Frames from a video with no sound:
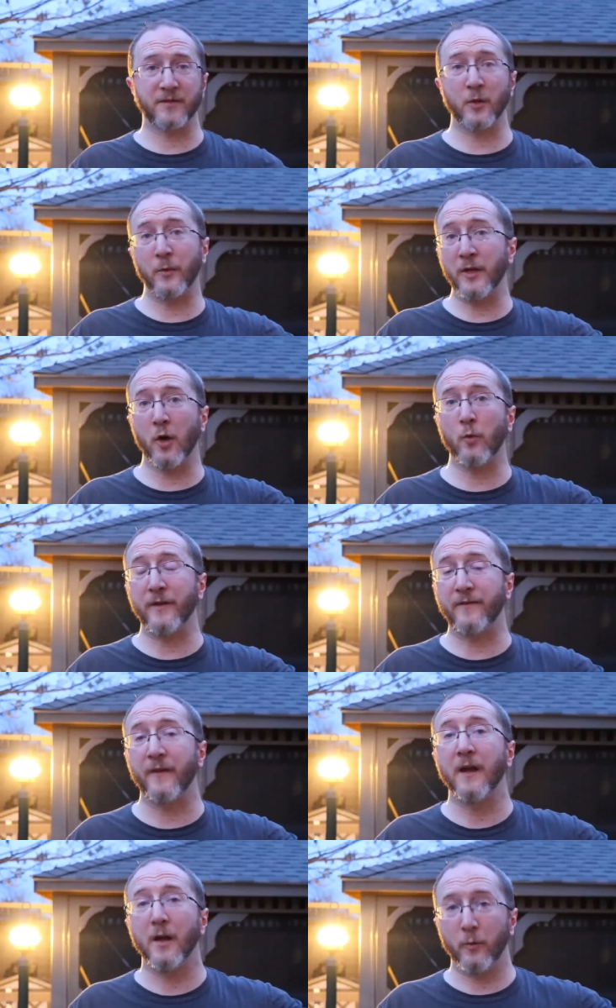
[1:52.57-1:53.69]
so we know we've
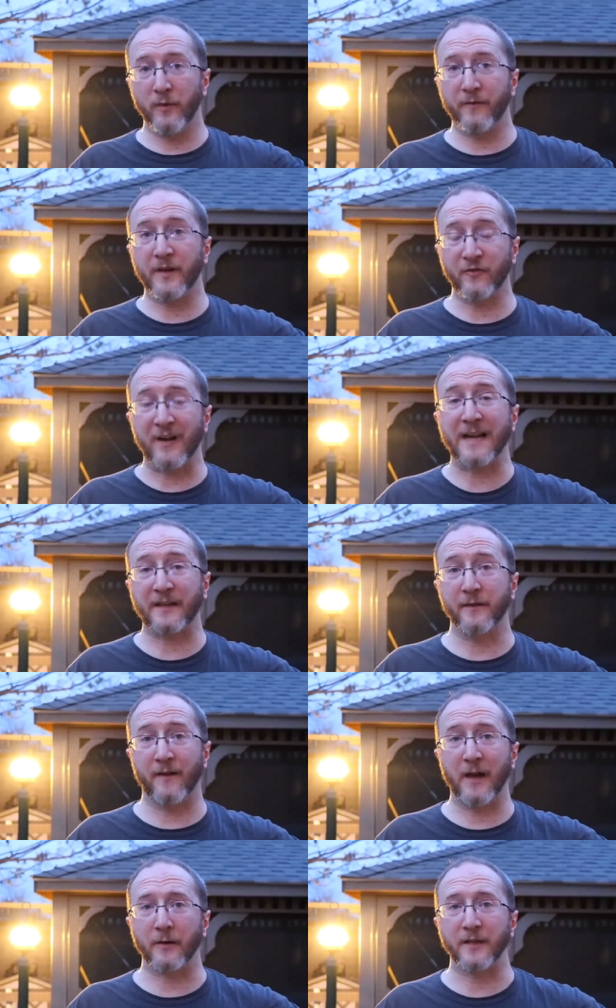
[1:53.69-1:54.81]
we've contracted the
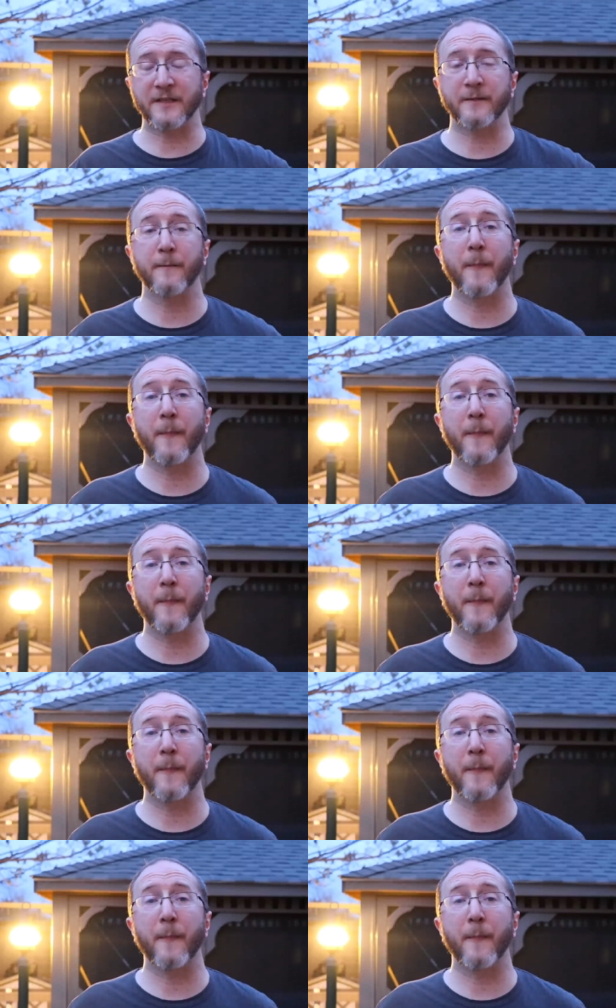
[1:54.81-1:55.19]
virus.